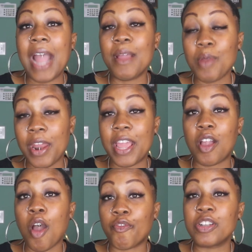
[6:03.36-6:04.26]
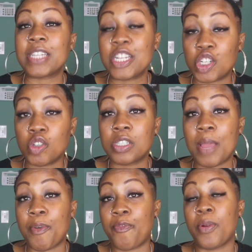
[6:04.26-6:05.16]
I am not a confrontational
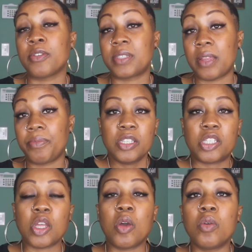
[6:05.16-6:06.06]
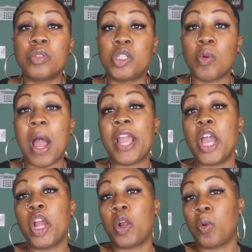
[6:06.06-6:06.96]
type of person. So, do I
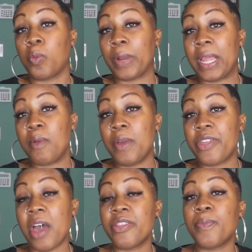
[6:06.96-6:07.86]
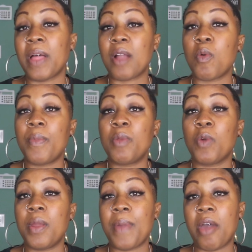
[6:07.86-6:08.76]
agree with how the black woman
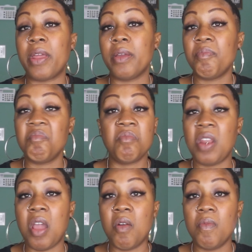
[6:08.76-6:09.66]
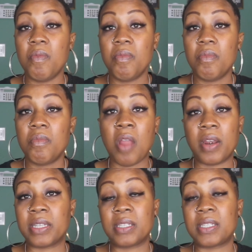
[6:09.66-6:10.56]
went about it? No,
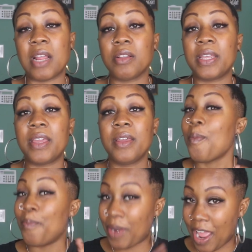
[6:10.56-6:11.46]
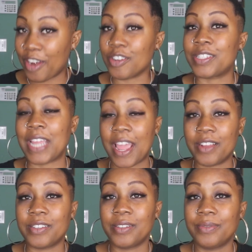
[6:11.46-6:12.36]
not necessarily, but I
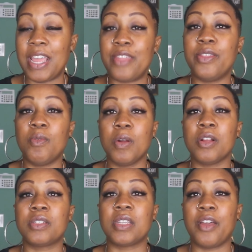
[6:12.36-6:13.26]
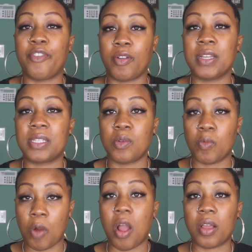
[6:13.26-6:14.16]
understand. In the words of Chris
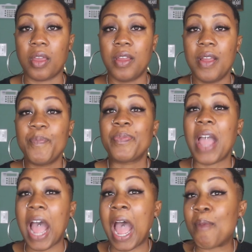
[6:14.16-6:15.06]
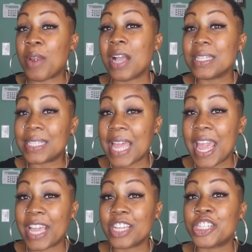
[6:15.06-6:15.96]
Rock, I'm not
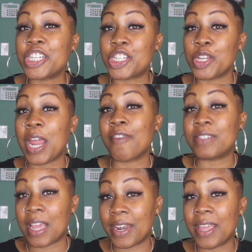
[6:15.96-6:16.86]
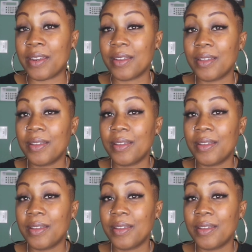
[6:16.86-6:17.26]
saying she should have done it,